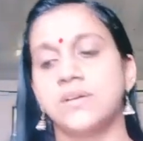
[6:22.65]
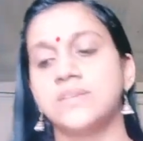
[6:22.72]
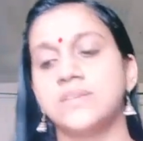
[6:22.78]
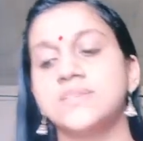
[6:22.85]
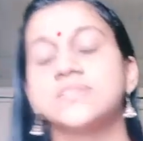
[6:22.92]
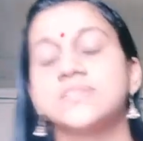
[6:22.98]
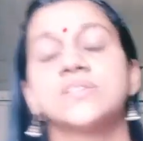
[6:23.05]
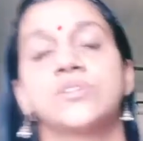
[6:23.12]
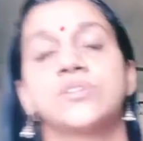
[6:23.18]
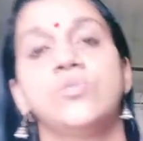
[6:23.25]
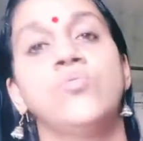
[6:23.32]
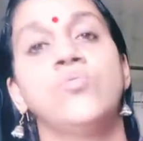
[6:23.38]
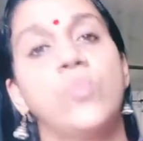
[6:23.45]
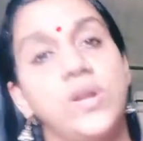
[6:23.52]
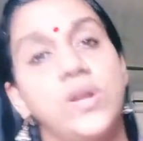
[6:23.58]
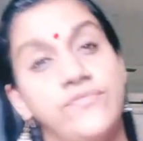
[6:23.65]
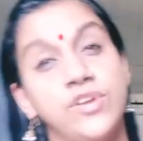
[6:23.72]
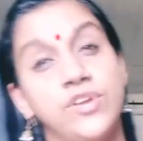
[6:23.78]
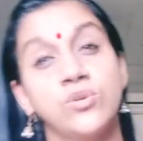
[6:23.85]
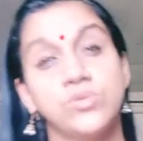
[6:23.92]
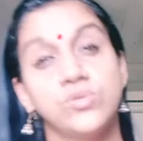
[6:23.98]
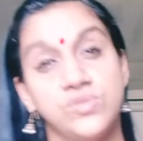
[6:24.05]
is what
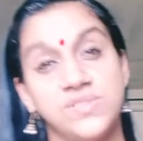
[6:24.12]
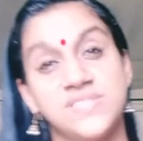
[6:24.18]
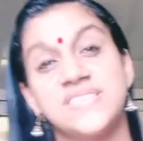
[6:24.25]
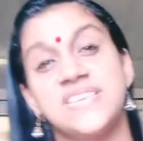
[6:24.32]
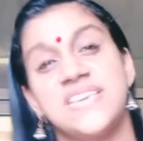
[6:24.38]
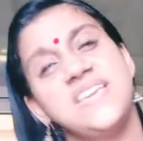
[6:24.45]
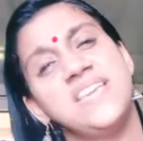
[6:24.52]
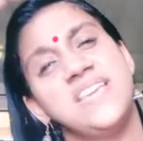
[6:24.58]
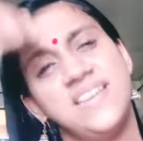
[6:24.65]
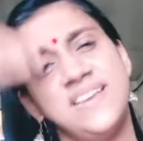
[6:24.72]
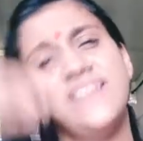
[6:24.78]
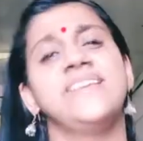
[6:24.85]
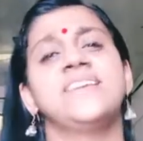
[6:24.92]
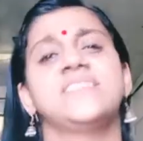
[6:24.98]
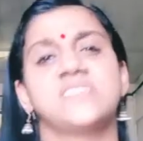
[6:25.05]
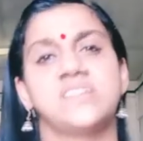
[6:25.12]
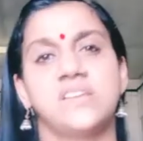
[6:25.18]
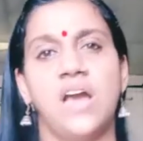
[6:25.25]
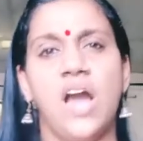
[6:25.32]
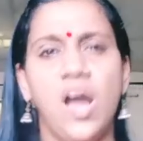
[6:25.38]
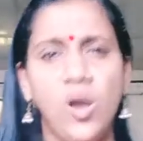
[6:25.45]
we are going to see in detail.